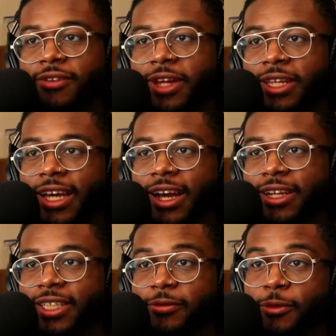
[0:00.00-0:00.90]
like that kind
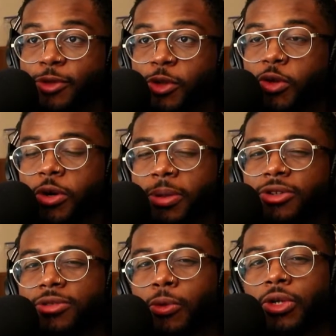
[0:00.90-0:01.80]
of stuff. It was cool, but it
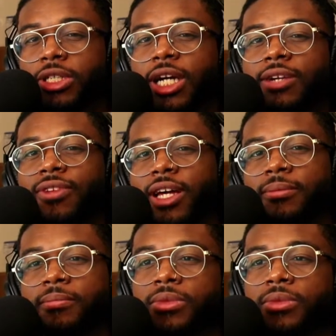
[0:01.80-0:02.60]
was more just kind of like,